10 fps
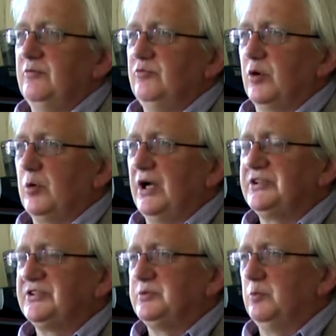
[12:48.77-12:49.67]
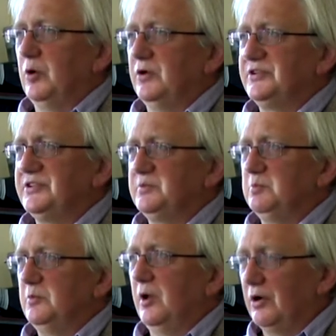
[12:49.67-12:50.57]
request was
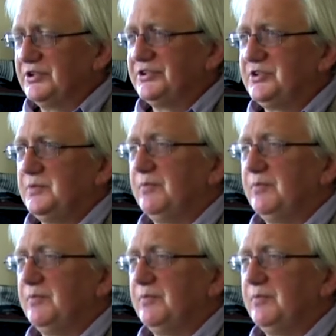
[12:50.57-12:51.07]
lost